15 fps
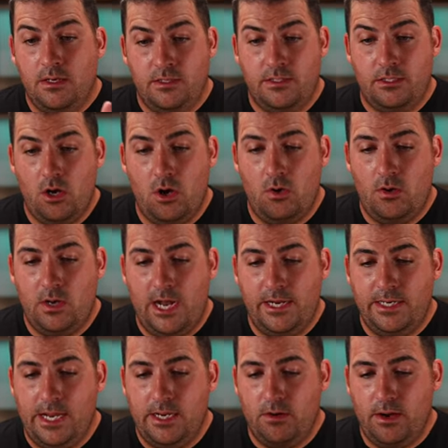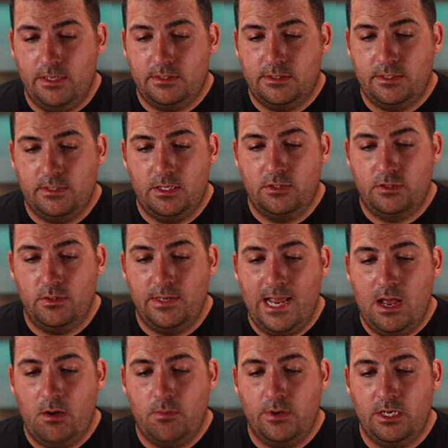So I digress. So
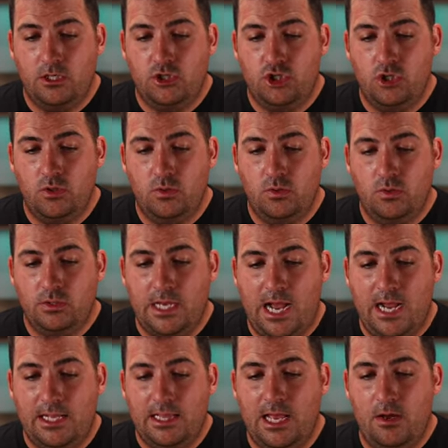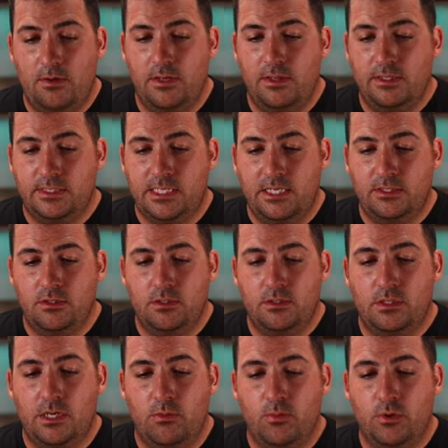now we're gonna choose iCloud in the
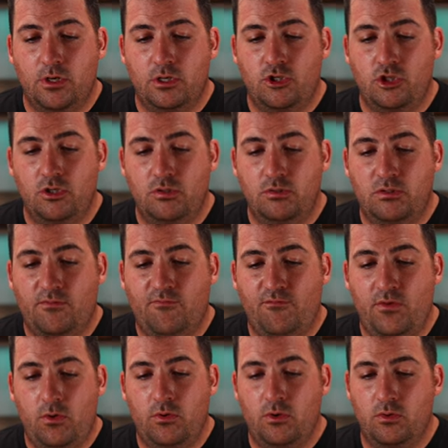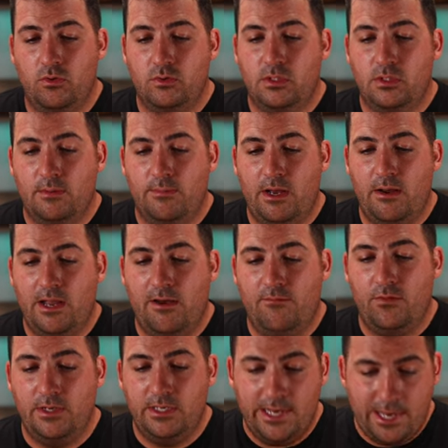center, and we're gonna choose photos about
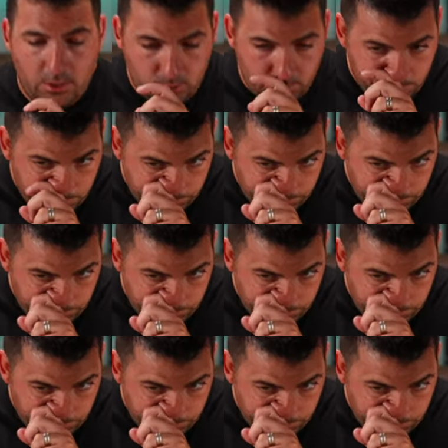halfway down.